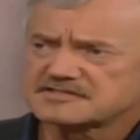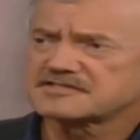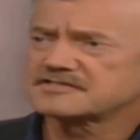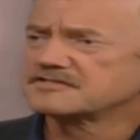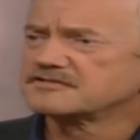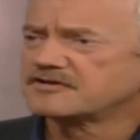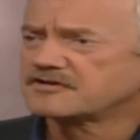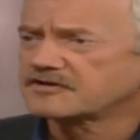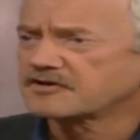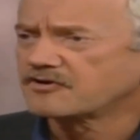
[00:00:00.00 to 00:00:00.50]
is
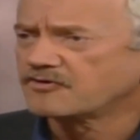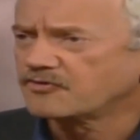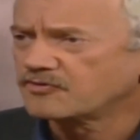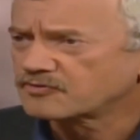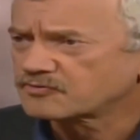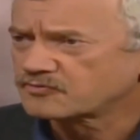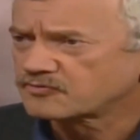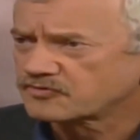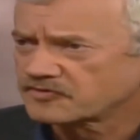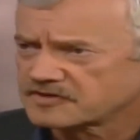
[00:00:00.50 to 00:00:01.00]
not a
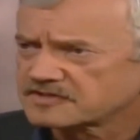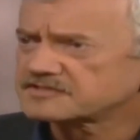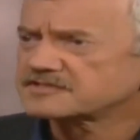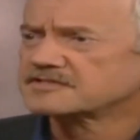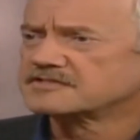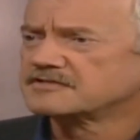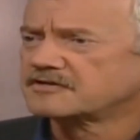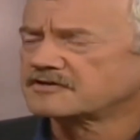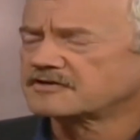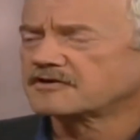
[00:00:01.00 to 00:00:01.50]
Cold War, this
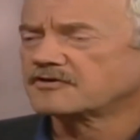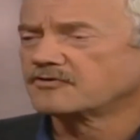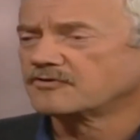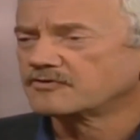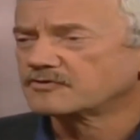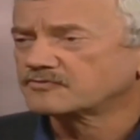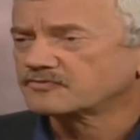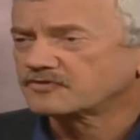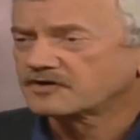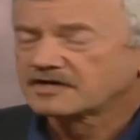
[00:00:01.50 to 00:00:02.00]
is not a
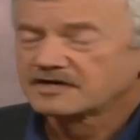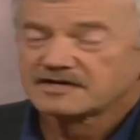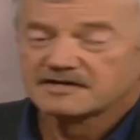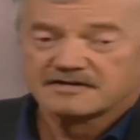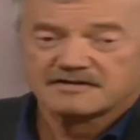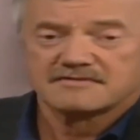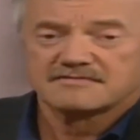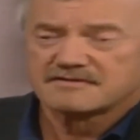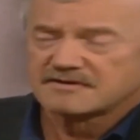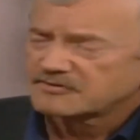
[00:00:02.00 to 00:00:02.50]
Cold War.
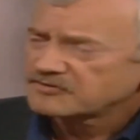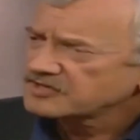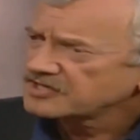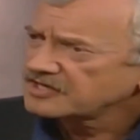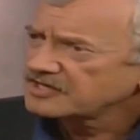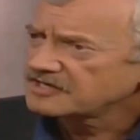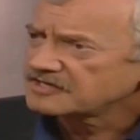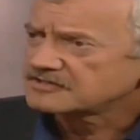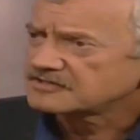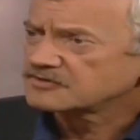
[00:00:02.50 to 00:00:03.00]

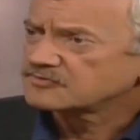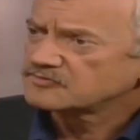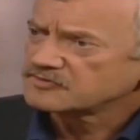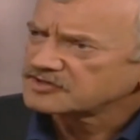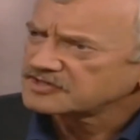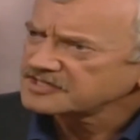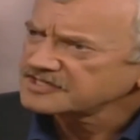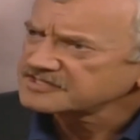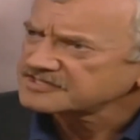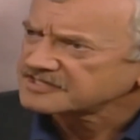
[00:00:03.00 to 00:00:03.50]
Okay, so
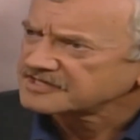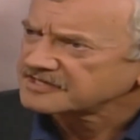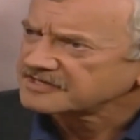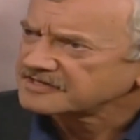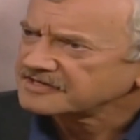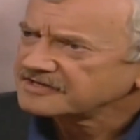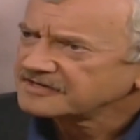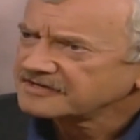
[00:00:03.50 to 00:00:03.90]
what is it?